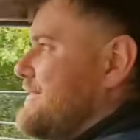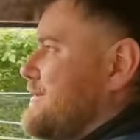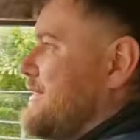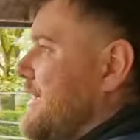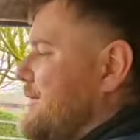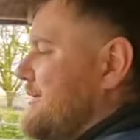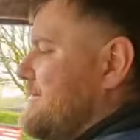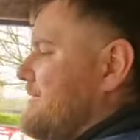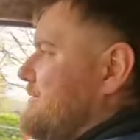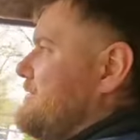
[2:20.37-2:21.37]
It's nice.
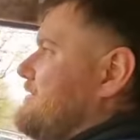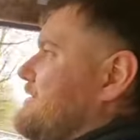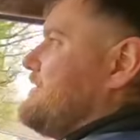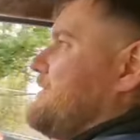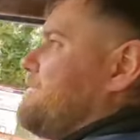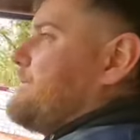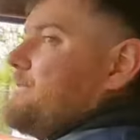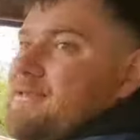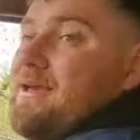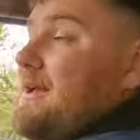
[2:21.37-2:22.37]
Enjoying it?
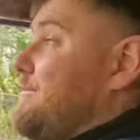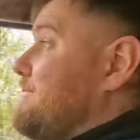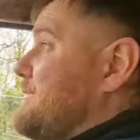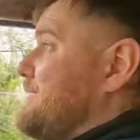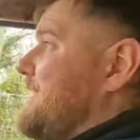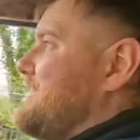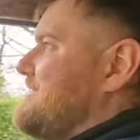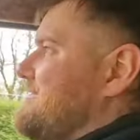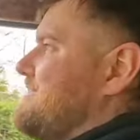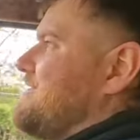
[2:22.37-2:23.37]
Yeah, it's
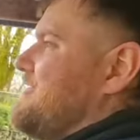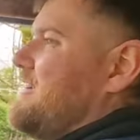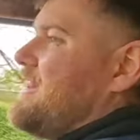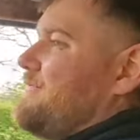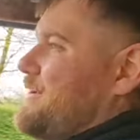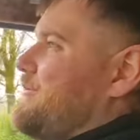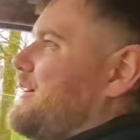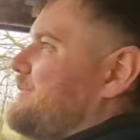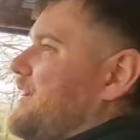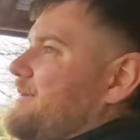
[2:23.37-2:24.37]
fun. Loving
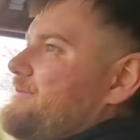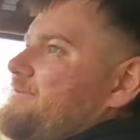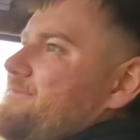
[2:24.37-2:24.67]
the white bar.